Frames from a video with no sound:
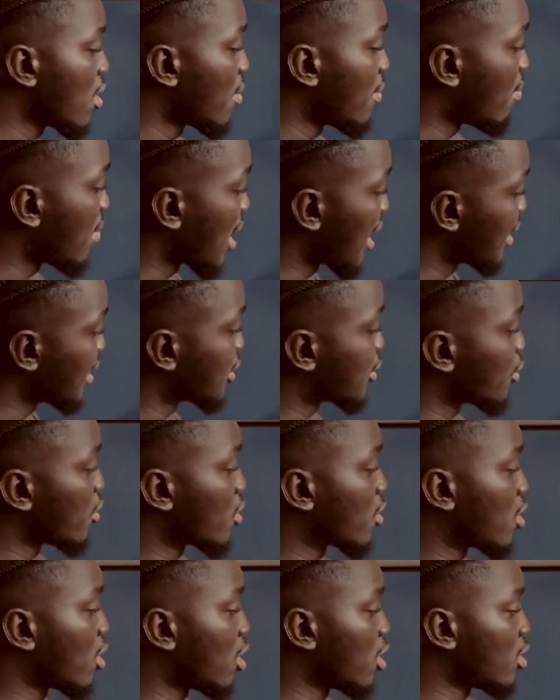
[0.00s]
my
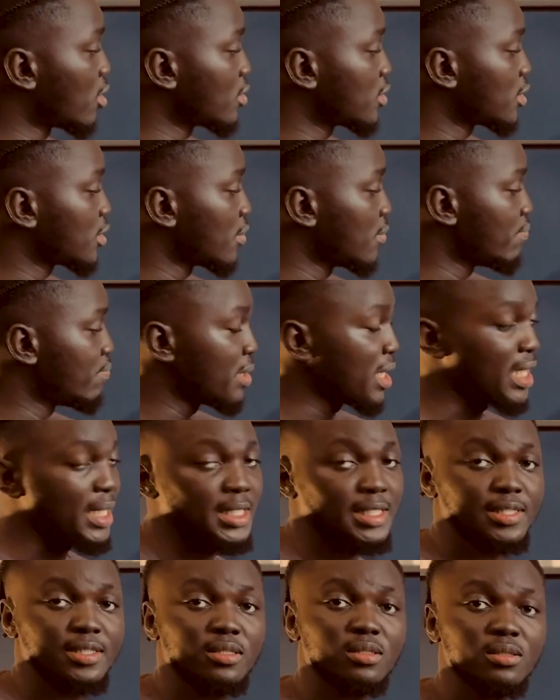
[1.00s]
so-called
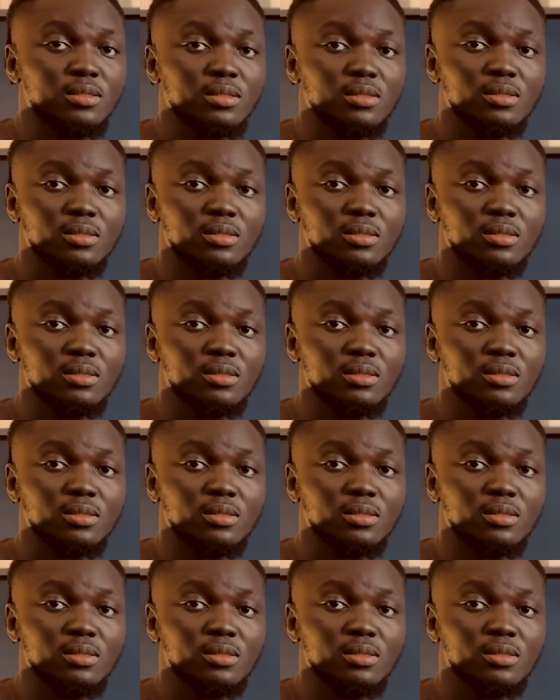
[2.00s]
base